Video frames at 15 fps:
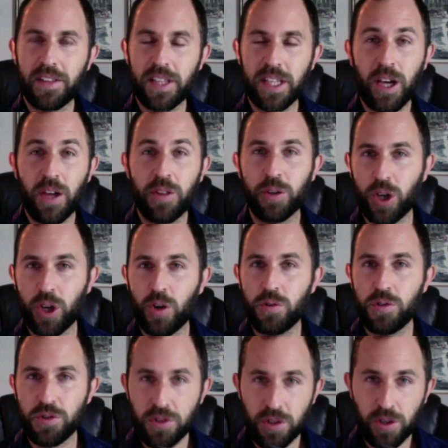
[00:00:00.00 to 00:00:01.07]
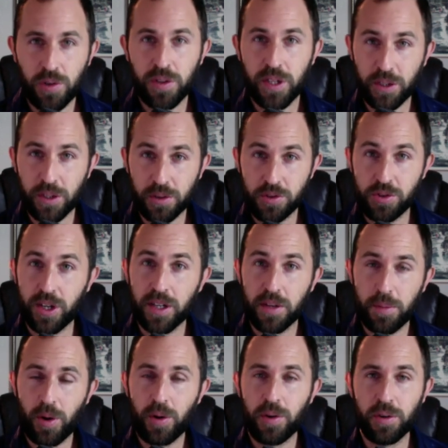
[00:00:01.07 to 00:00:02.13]
the other coaches know that you're trying to
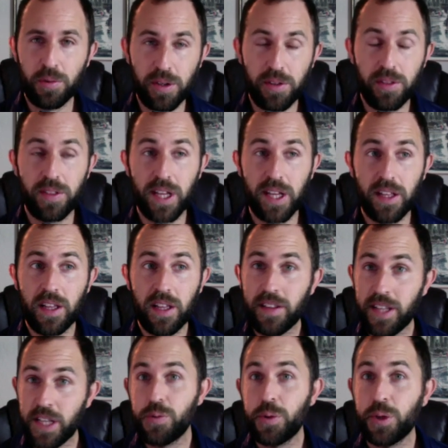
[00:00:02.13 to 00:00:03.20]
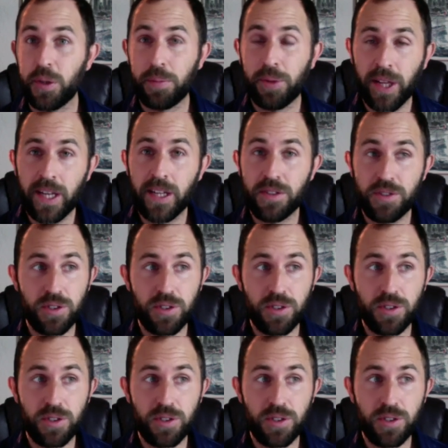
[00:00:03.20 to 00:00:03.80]
partner with that that's what your plan is.